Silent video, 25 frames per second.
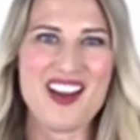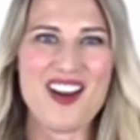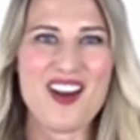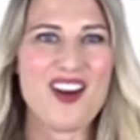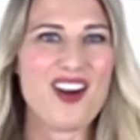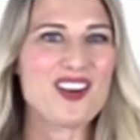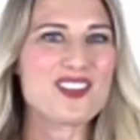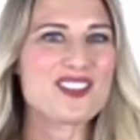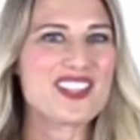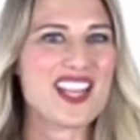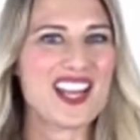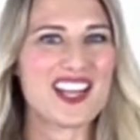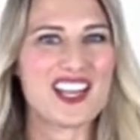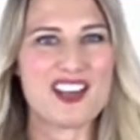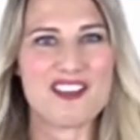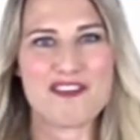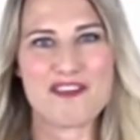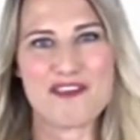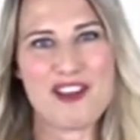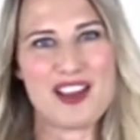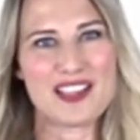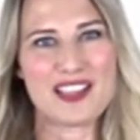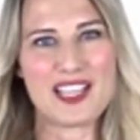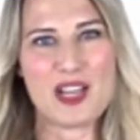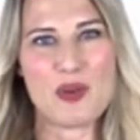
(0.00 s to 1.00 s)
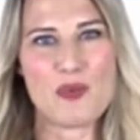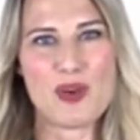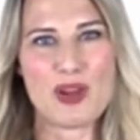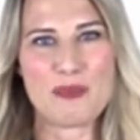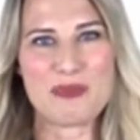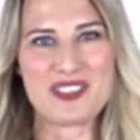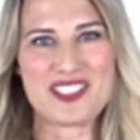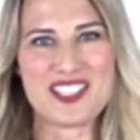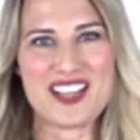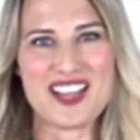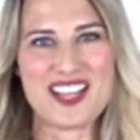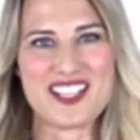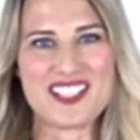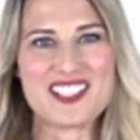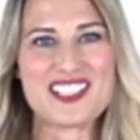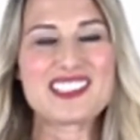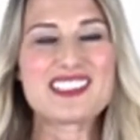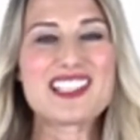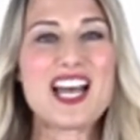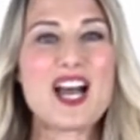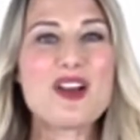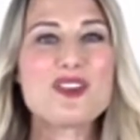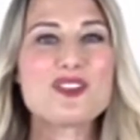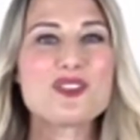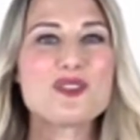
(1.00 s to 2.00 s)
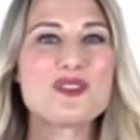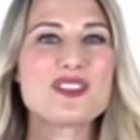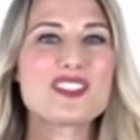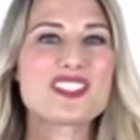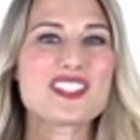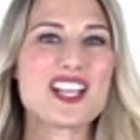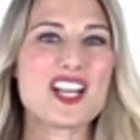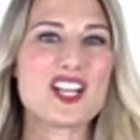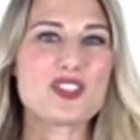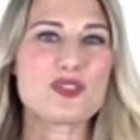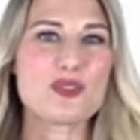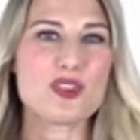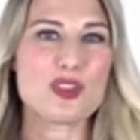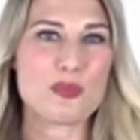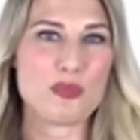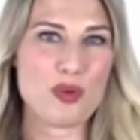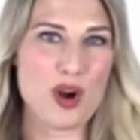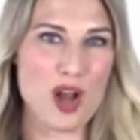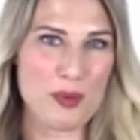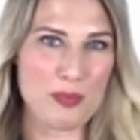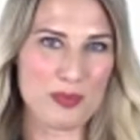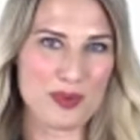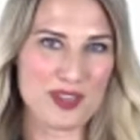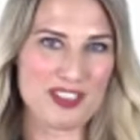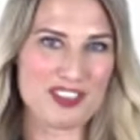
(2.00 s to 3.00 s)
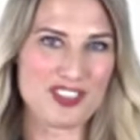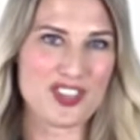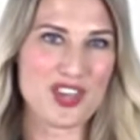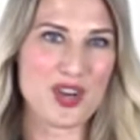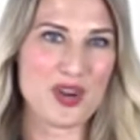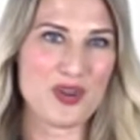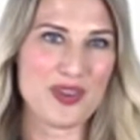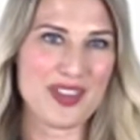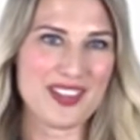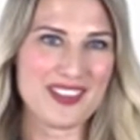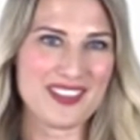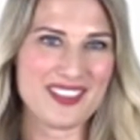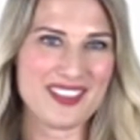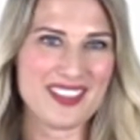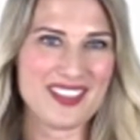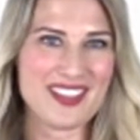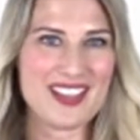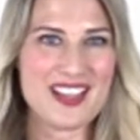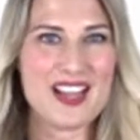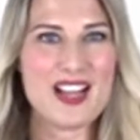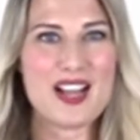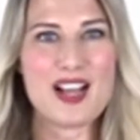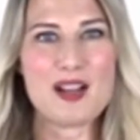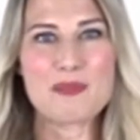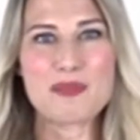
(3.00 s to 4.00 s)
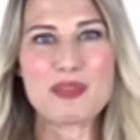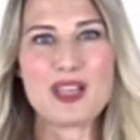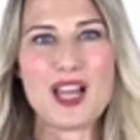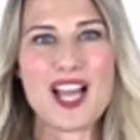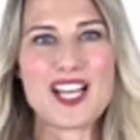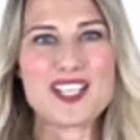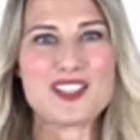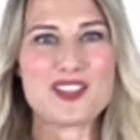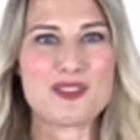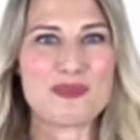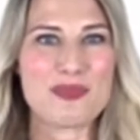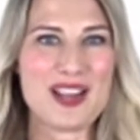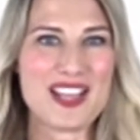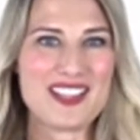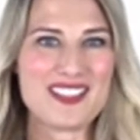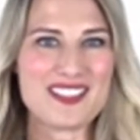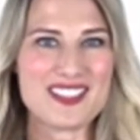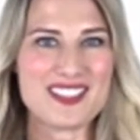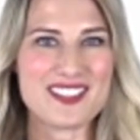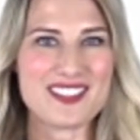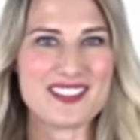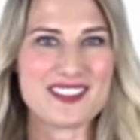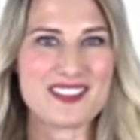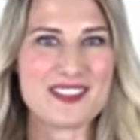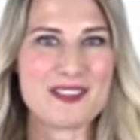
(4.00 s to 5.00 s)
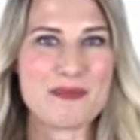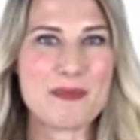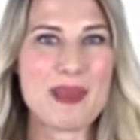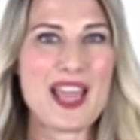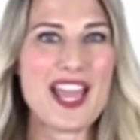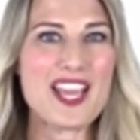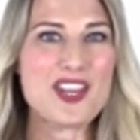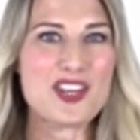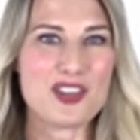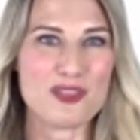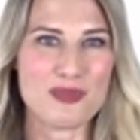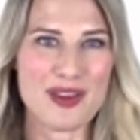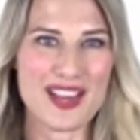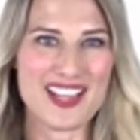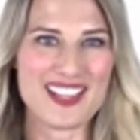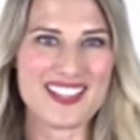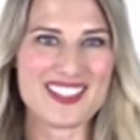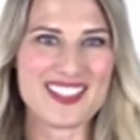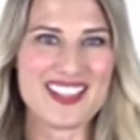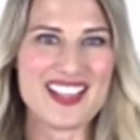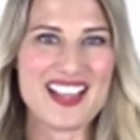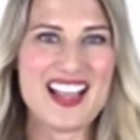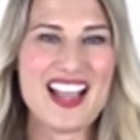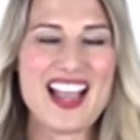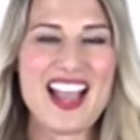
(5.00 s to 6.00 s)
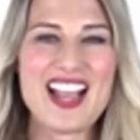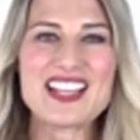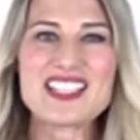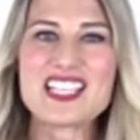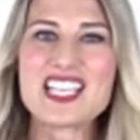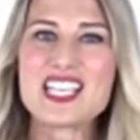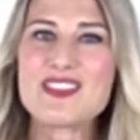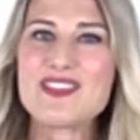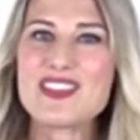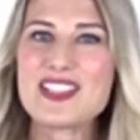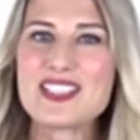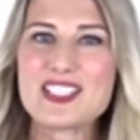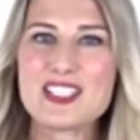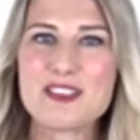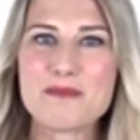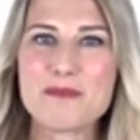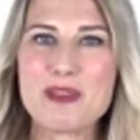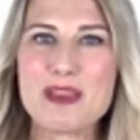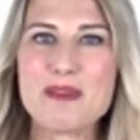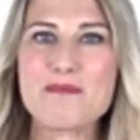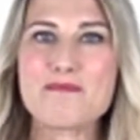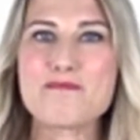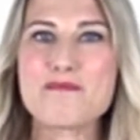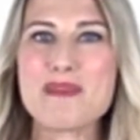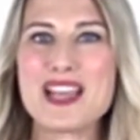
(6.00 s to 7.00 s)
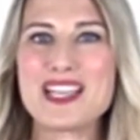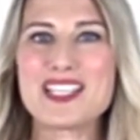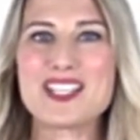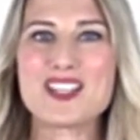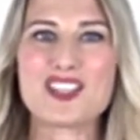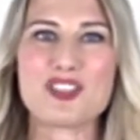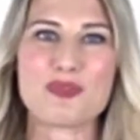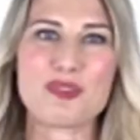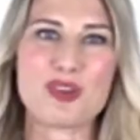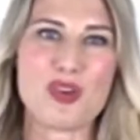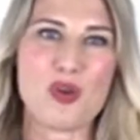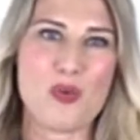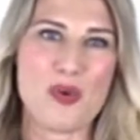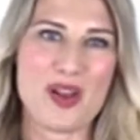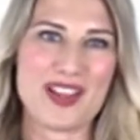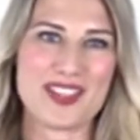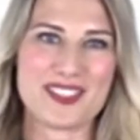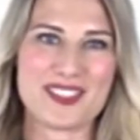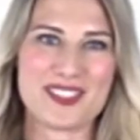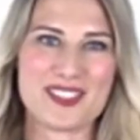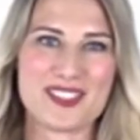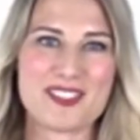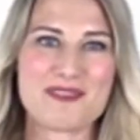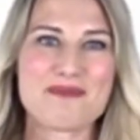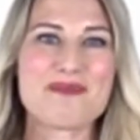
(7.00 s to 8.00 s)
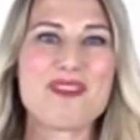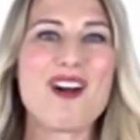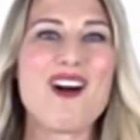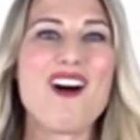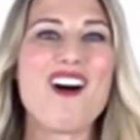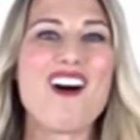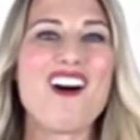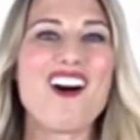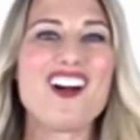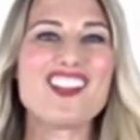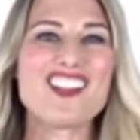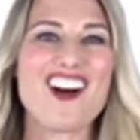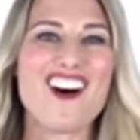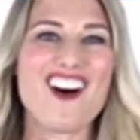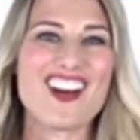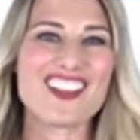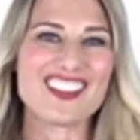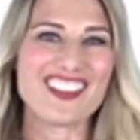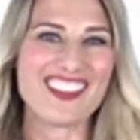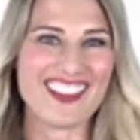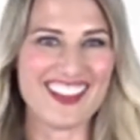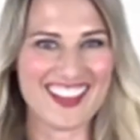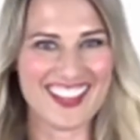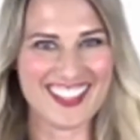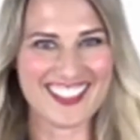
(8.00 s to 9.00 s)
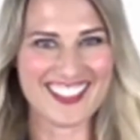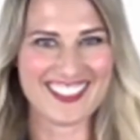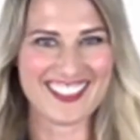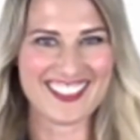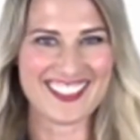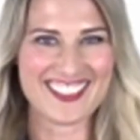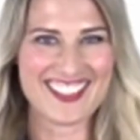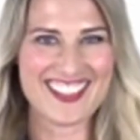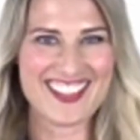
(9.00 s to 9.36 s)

Our tenant friendly website allows you to schedule a property showing, apply to rent, pay your rent, and even submit maintenance requests, all online.